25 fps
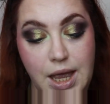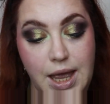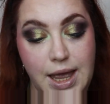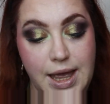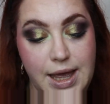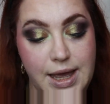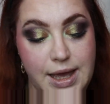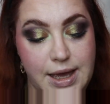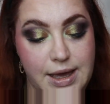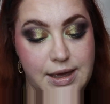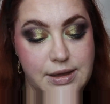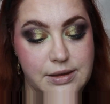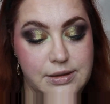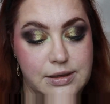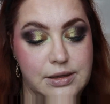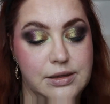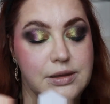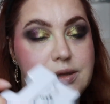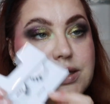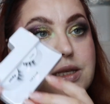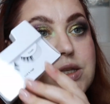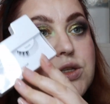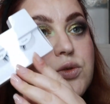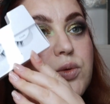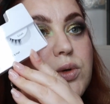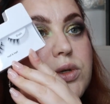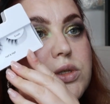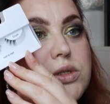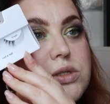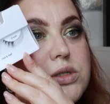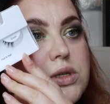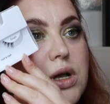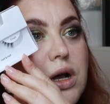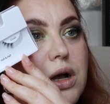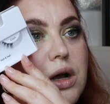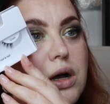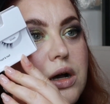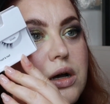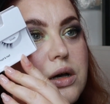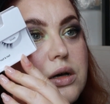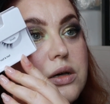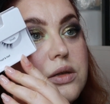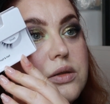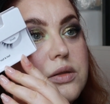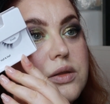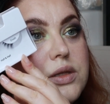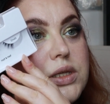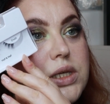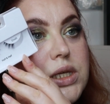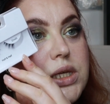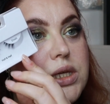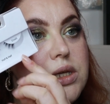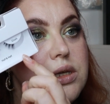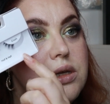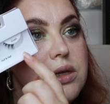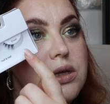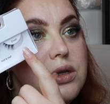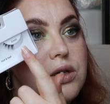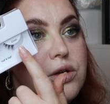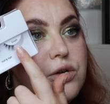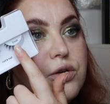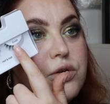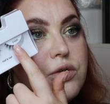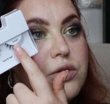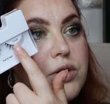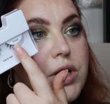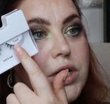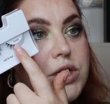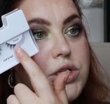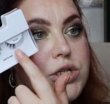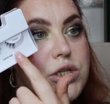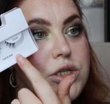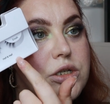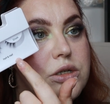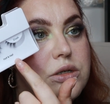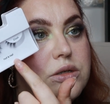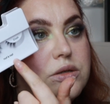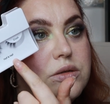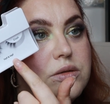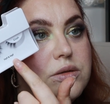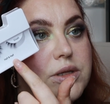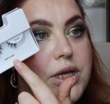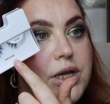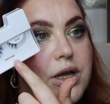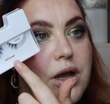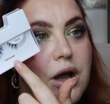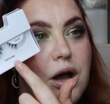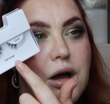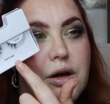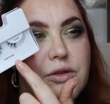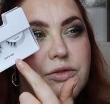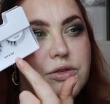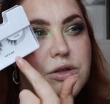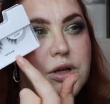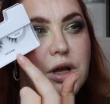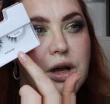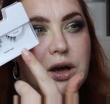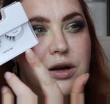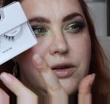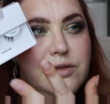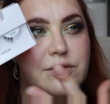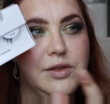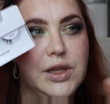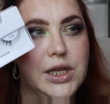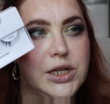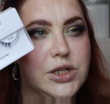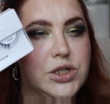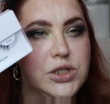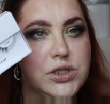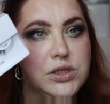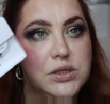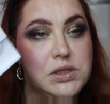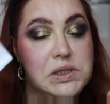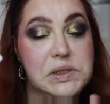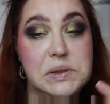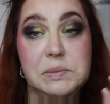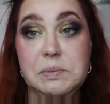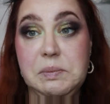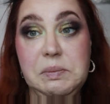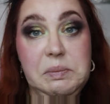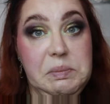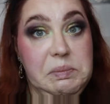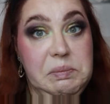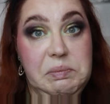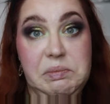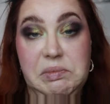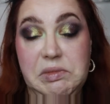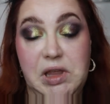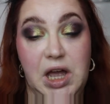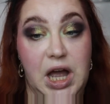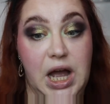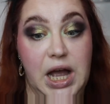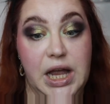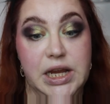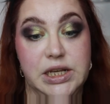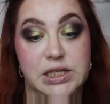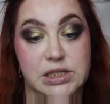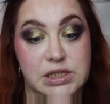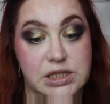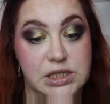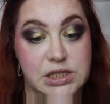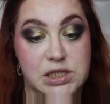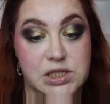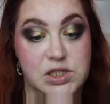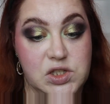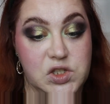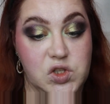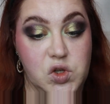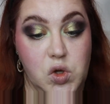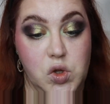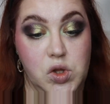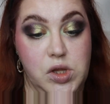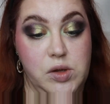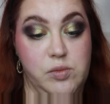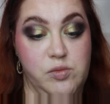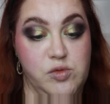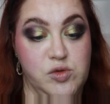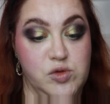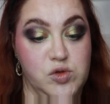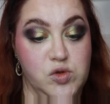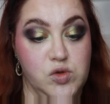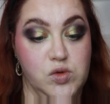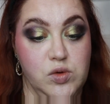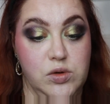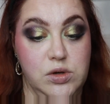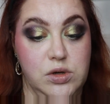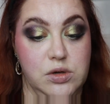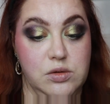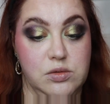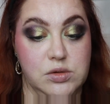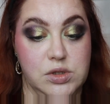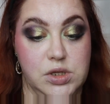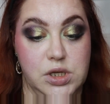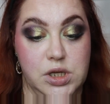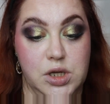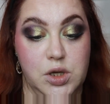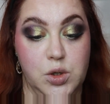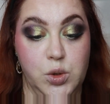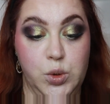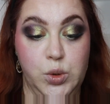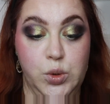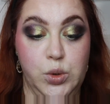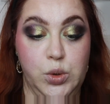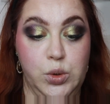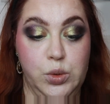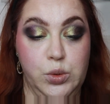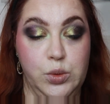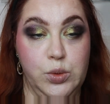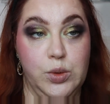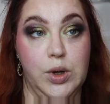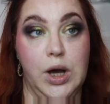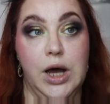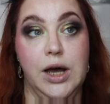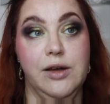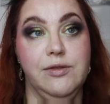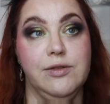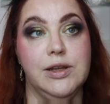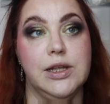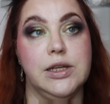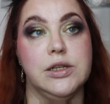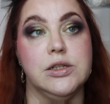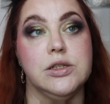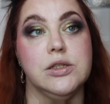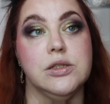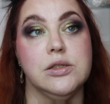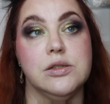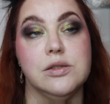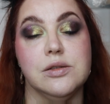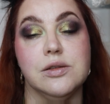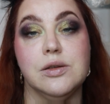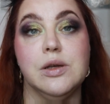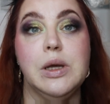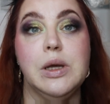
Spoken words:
And these ones are the Crush, like half and half lashes. I did saw them in store and I was like, ooh, half lashes.